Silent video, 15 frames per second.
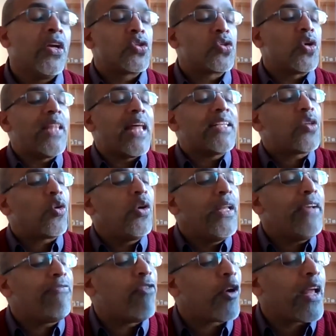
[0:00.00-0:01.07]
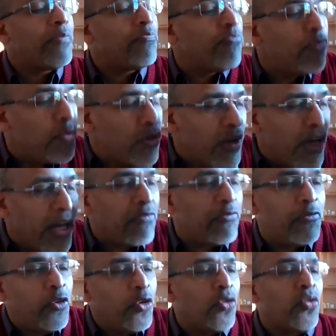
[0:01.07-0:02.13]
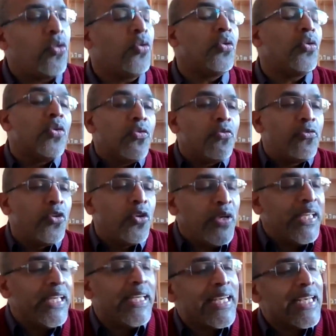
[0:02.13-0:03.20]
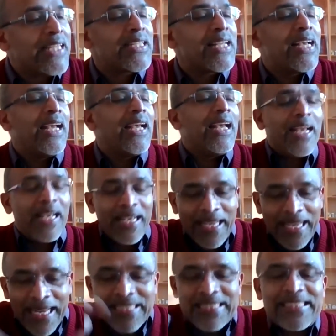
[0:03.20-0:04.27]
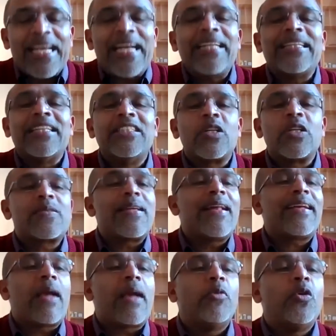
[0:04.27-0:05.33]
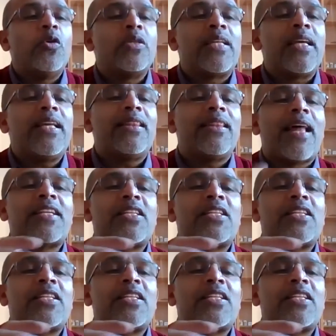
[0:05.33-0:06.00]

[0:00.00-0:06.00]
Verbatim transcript: So that's only for a, a few few years inside the Jerusalem community.